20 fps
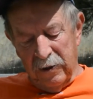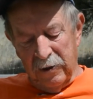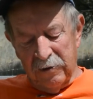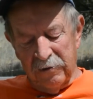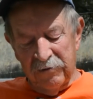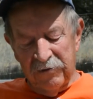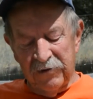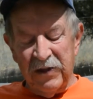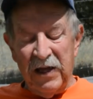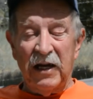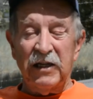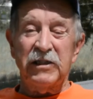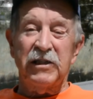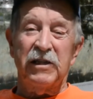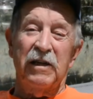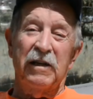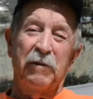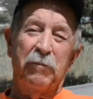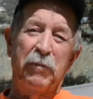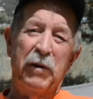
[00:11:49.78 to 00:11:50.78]
thanks
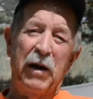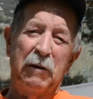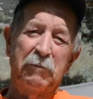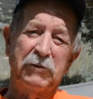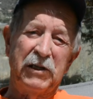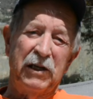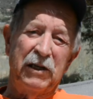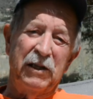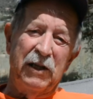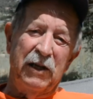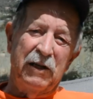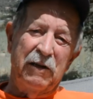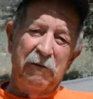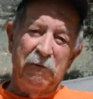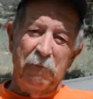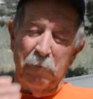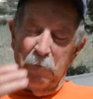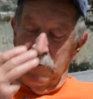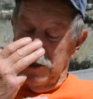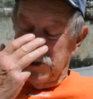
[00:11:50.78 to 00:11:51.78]
to the Pepsi that
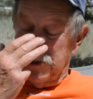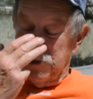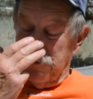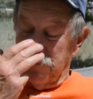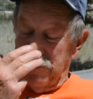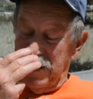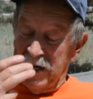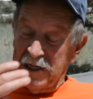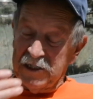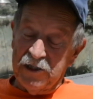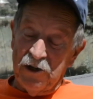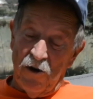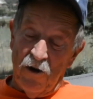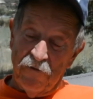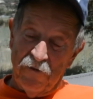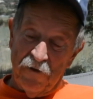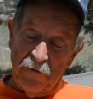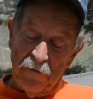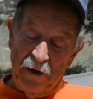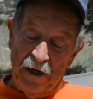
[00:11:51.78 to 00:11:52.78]
Mr. Rex
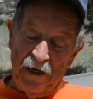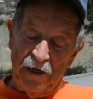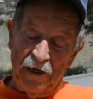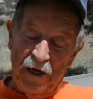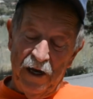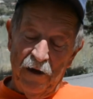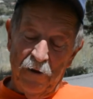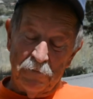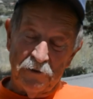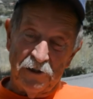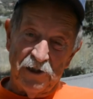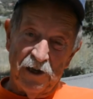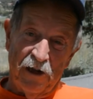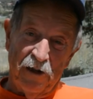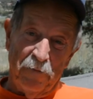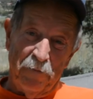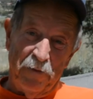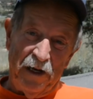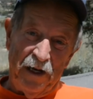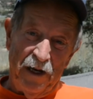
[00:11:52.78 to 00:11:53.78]
offered me to help
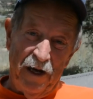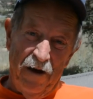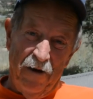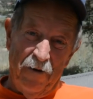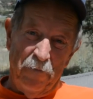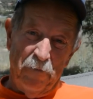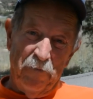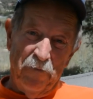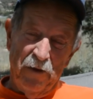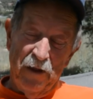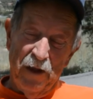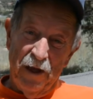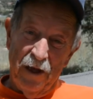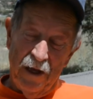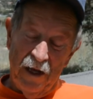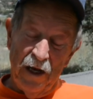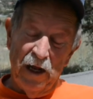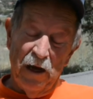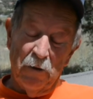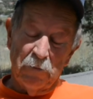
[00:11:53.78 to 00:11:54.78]
settle me down.
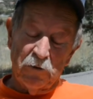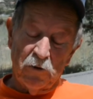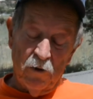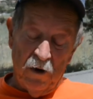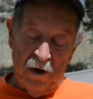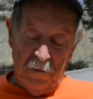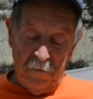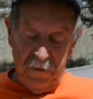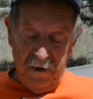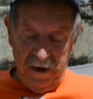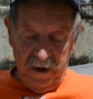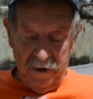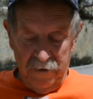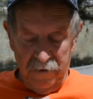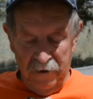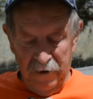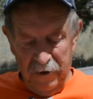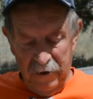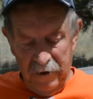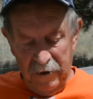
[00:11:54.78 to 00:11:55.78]
It helped quite a bit,
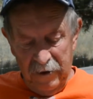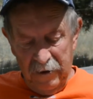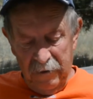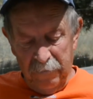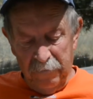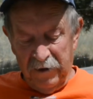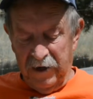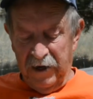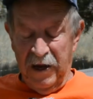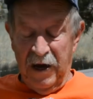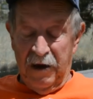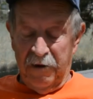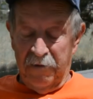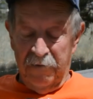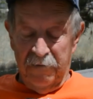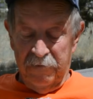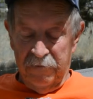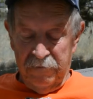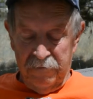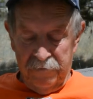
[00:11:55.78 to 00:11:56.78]
but not
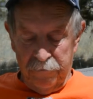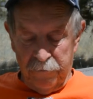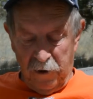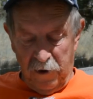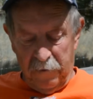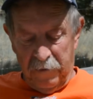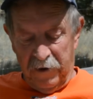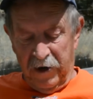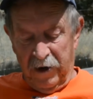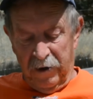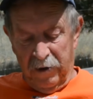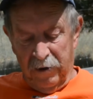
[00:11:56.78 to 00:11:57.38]
permanent.